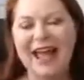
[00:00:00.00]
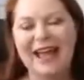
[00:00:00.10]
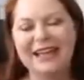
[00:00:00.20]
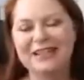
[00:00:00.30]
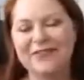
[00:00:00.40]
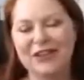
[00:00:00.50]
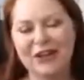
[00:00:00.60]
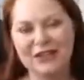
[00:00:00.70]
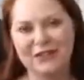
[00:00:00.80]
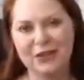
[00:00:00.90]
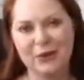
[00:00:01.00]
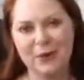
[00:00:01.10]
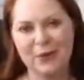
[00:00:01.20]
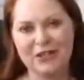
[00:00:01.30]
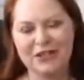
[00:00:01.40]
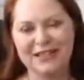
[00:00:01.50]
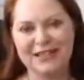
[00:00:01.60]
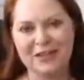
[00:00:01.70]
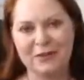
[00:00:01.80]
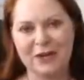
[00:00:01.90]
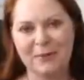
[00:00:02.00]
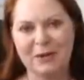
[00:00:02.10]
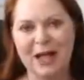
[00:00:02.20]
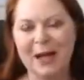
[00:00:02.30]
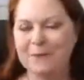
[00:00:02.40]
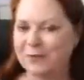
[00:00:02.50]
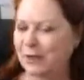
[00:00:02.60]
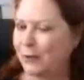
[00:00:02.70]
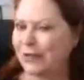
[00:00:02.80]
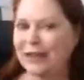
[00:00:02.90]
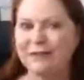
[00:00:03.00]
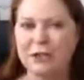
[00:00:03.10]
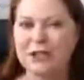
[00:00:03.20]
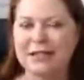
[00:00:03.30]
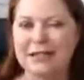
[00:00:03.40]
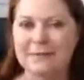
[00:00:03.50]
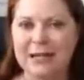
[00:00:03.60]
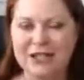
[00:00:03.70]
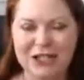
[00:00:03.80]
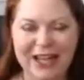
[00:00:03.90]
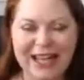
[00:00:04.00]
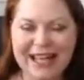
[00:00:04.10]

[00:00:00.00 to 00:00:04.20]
And for those of you who are watching this in replay, we love you just as much.